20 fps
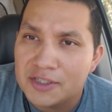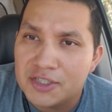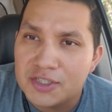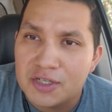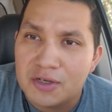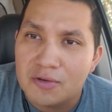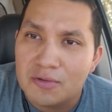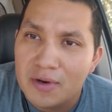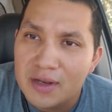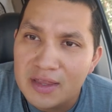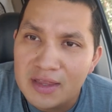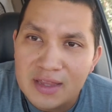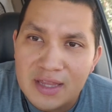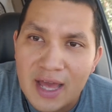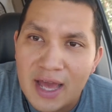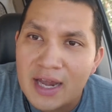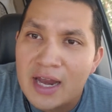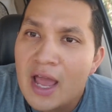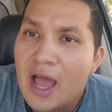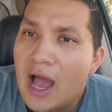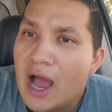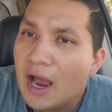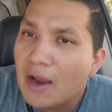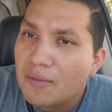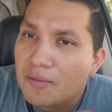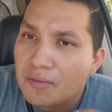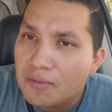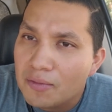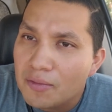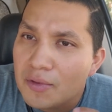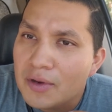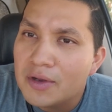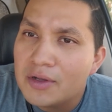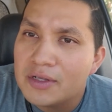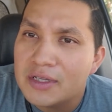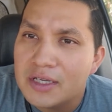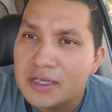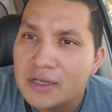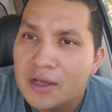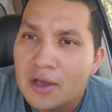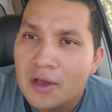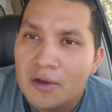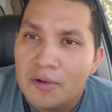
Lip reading: So with that, I really